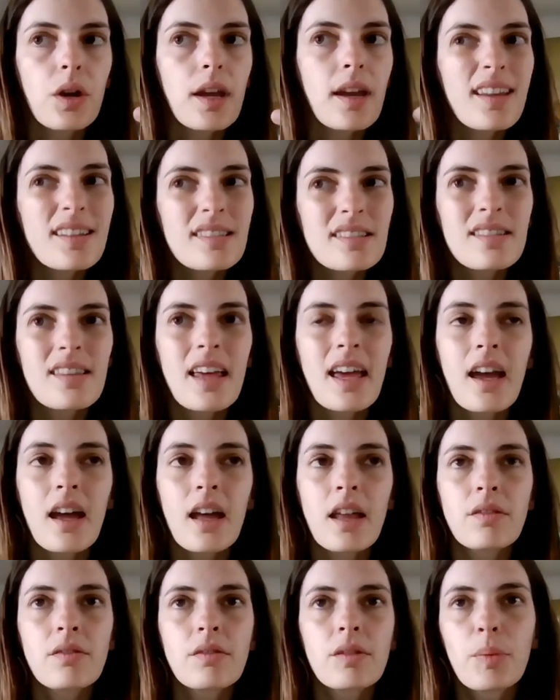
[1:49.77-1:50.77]
is
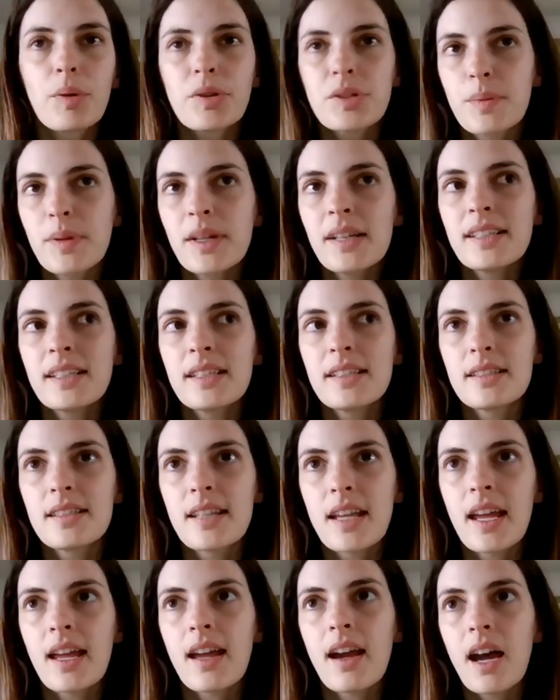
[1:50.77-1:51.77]
there the possibility to
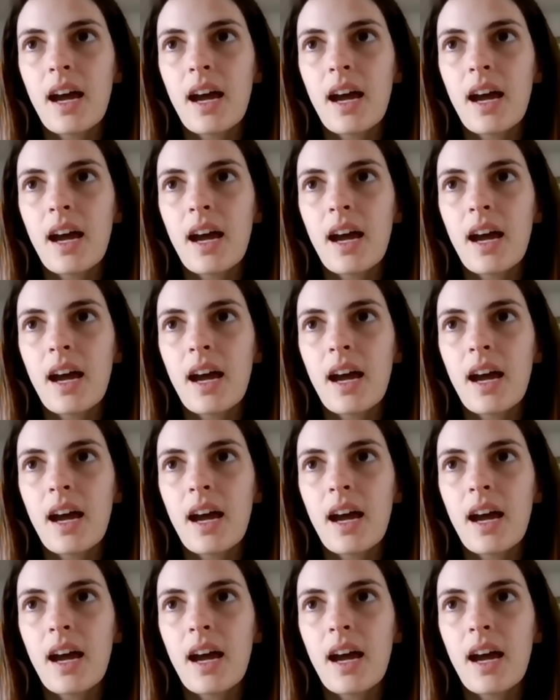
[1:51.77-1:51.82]
say,